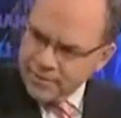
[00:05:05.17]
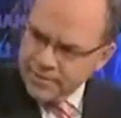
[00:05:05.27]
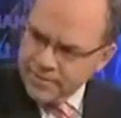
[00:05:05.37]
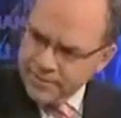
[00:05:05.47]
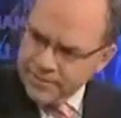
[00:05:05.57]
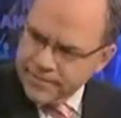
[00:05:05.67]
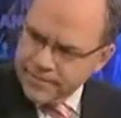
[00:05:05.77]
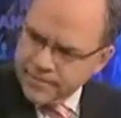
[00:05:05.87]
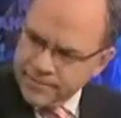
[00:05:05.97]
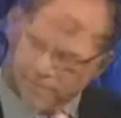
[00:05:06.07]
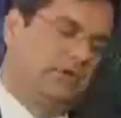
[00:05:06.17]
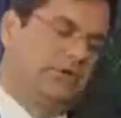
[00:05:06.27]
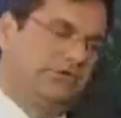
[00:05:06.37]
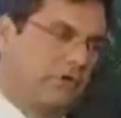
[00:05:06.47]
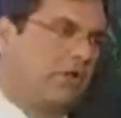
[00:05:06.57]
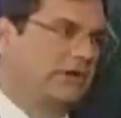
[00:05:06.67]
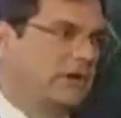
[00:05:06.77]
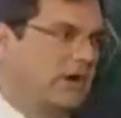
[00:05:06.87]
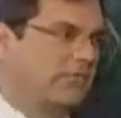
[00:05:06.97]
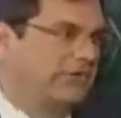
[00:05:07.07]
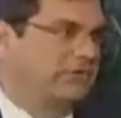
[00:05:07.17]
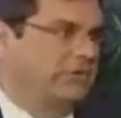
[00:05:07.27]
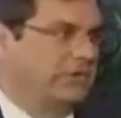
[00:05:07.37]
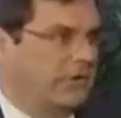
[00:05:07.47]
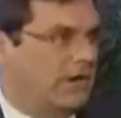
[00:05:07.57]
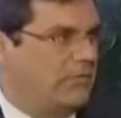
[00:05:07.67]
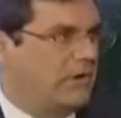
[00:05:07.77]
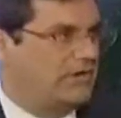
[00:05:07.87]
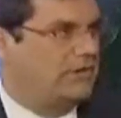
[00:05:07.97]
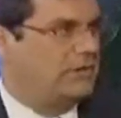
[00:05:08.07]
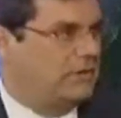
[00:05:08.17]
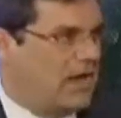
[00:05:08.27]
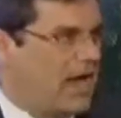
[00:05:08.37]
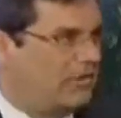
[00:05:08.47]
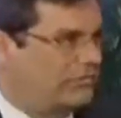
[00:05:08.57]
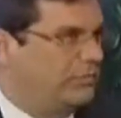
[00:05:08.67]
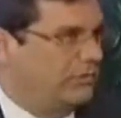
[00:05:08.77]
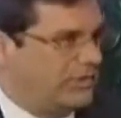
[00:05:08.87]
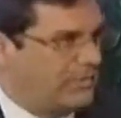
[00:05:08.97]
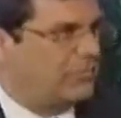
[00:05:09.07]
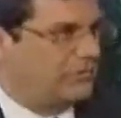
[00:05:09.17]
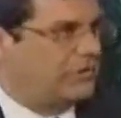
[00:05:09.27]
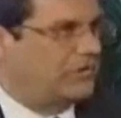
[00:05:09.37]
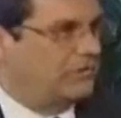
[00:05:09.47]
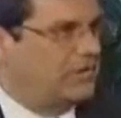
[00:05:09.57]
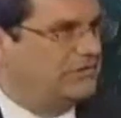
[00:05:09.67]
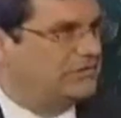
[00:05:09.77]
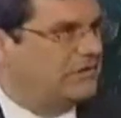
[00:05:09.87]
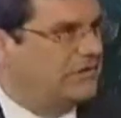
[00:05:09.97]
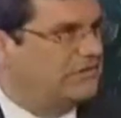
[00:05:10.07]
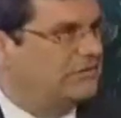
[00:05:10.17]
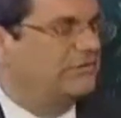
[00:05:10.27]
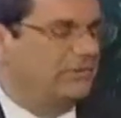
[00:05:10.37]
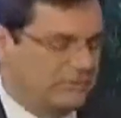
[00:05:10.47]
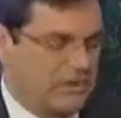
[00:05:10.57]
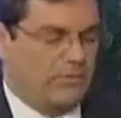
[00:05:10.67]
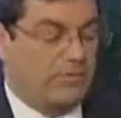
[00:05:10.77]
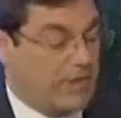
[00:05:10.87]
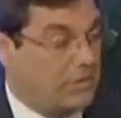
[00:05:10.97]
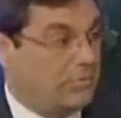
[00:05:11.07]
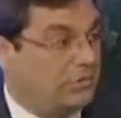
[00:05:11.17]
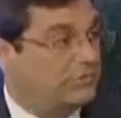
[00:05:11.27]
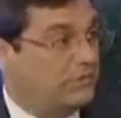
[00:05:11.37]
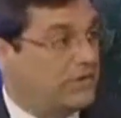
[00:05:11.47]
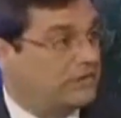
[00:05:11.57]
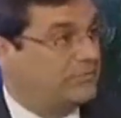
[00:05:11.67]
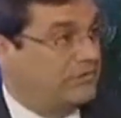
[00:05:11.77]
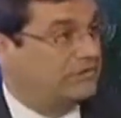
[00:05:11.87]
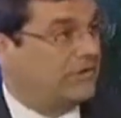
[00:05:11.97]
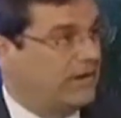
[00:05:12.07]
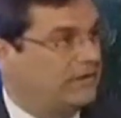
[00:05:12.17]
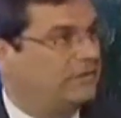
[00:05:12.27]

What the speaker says: The House bill is all-encompassing. I read the House bill, that particular legislation, so we've got to push for that to be signed.